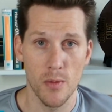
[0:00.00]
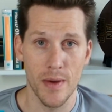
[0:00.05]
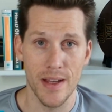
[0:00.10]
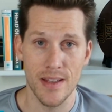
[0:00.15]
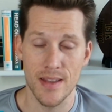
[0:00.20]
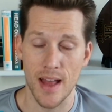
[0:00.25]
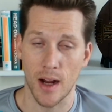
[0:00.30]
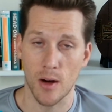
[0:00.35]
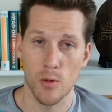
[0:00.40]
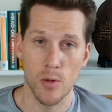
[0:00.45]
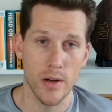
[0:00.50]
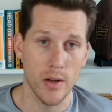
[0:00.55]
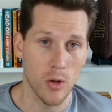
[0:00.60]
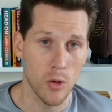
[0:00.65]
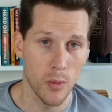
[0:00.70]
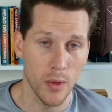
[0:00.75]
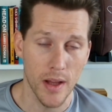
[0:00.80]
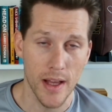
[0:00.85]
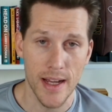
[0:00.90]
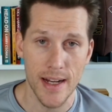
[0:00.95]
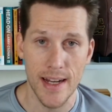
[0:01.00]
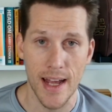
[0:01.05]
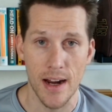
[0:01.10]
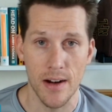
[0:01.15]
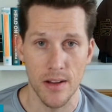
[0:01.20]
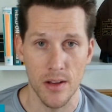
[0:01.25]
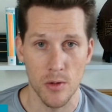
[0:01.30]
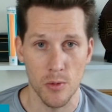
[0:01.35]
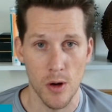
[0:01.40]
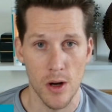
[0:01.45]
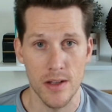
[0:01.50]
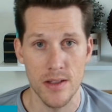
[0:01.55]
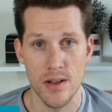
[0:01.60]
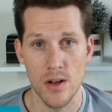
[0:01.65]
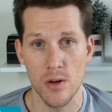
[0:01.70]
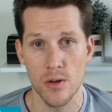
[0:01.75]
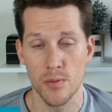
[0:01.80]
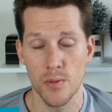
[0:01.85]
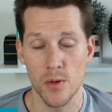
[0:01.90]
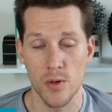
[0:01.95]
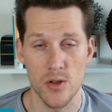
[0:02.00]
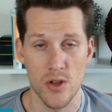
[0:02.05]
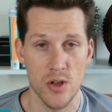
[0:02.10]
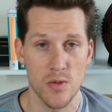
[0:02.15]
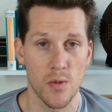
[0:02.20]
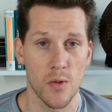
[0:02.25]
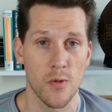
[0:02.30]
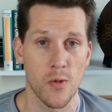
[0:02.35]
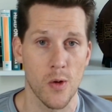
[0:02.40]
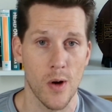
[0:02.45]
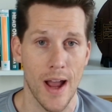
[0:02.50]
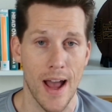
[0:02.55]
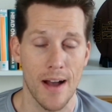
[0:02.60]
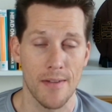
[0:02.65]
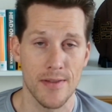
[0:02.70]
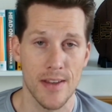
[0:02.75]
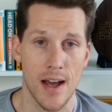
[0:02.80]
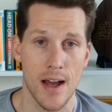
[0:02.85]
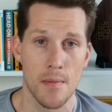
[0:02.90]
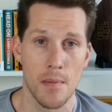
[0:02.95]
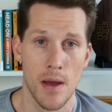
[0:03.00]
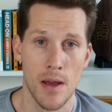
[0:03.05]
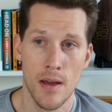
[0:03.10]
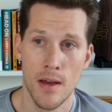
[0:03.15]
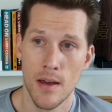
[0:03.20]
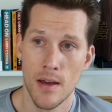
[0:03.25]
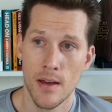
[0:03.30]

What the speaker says: makes that critical play down in the red zone just before halftime.